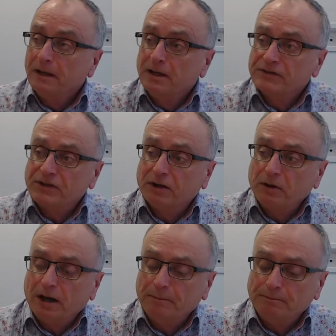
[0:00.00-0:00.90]
So,
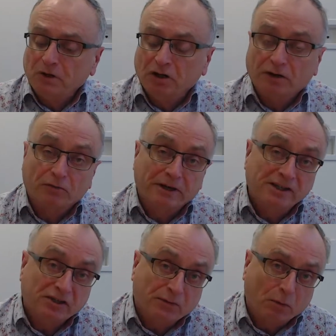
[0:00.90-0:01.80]
the
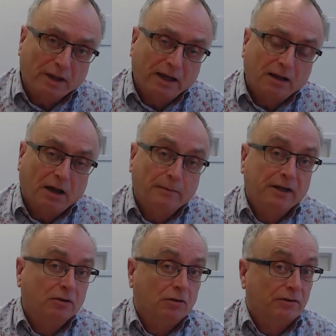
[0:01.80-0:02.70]
reasons for that, I
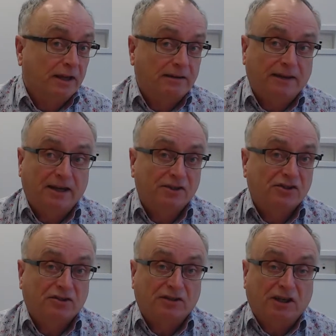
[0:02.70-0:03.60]
mean, look, that is